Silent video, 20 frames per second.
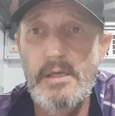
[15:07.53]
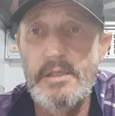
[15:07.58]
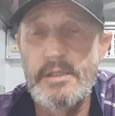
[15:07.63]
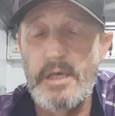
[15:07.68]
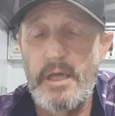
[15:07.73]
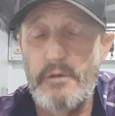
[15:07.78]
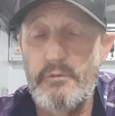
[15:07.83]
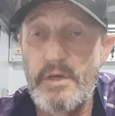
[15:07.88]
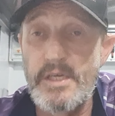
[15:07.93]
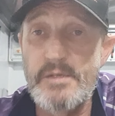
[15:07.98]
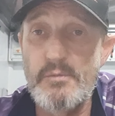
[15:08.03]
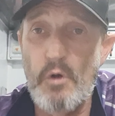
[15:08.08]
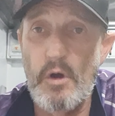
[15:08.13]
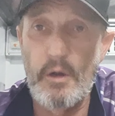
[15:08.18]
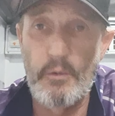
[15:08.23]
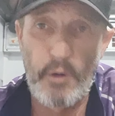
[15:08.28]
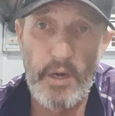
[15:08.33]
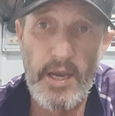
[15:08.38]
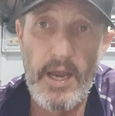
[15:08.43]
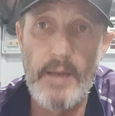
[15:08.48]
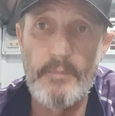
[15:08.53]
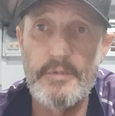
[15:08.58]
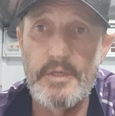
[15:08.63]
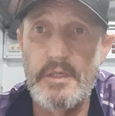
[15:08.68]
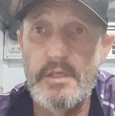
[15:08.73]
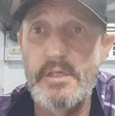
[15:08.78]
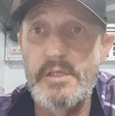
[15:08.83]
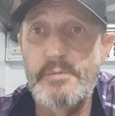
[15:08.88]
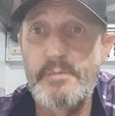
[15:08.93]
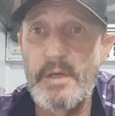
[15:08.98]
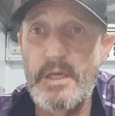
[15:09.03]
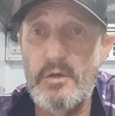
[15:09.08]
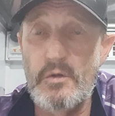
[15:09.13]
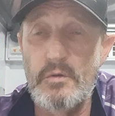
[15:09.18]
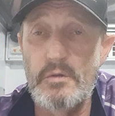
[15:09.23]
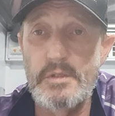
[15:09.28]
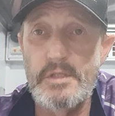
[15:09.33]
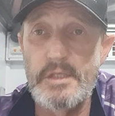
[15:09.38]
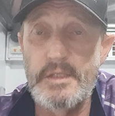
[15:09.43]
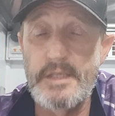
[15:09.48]
So the reason why we empty it is
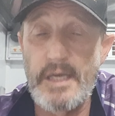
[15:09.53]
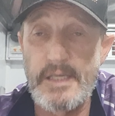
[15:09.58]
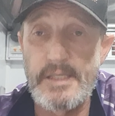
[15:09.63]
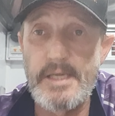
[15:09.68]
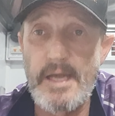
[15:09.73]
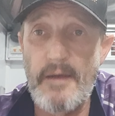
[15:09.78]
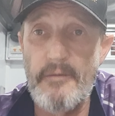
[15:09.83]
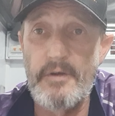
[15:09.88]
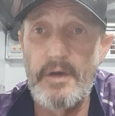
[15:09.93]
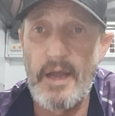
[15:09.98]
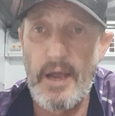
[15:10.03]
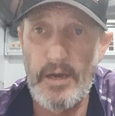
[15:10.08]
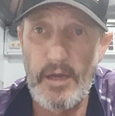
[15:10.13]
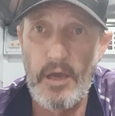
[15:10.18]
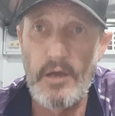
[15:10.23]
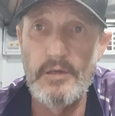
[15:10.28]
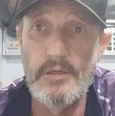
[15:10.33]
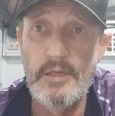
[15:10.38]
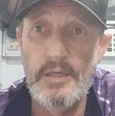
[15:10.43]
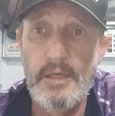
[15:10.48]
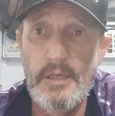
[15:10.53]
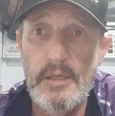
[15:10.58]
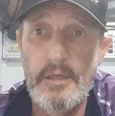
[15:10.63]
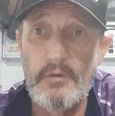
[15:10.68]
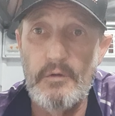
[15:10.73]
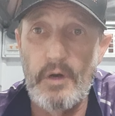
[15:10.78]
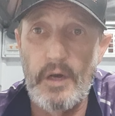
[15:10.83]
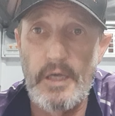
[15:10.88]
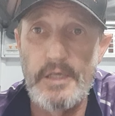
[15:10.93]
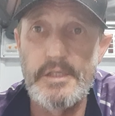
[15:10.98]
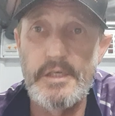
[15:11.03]
because it doesn't have an anode, right?